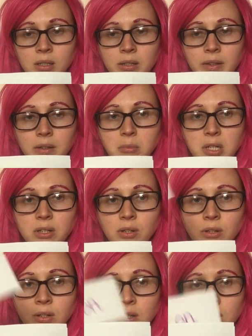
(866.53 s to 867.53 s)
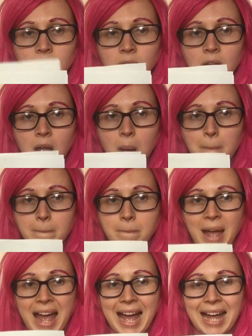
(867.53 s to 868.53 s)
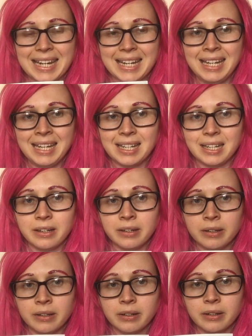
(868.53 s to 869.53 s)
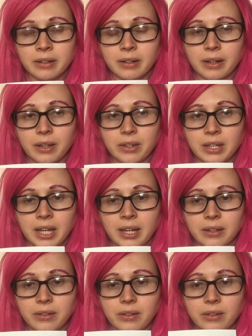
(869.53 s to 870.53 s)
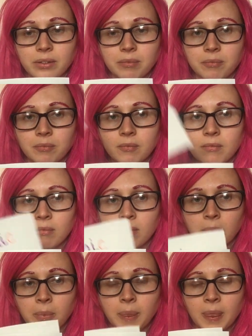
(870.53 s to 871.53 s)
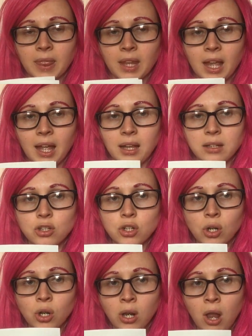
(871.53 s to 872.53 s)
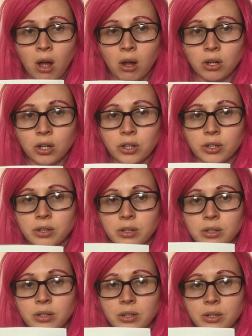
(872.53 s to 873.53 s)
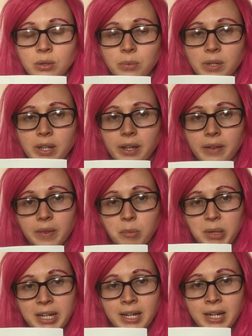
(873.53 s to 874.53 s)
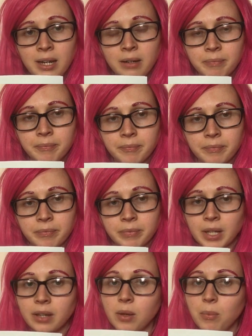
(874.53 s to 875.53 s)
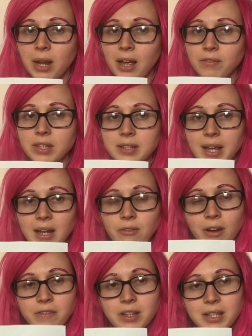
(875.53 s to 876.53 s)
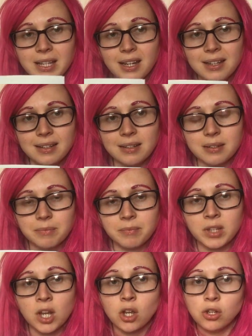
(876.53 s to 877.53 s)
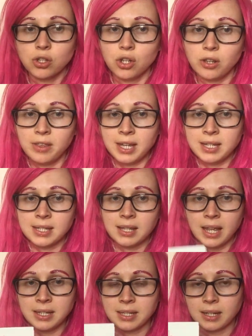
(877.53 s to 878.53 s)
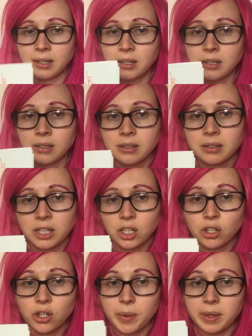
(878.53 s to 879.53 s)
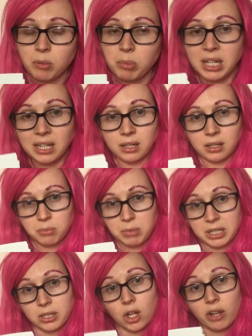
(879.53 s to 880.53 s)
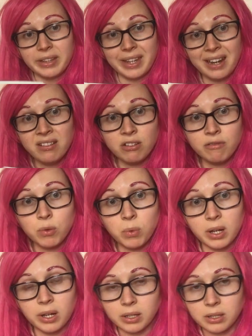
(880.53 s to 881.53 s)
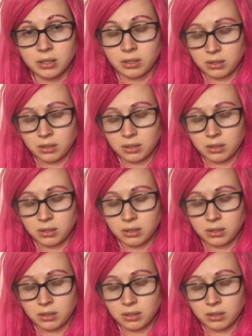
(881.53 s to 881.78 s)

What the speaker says: in the middle, panic at the end, and clock with it at the beginning, and then we have the digraph at the end. So this letter k can go at the beginning, the middle, or the end of a word.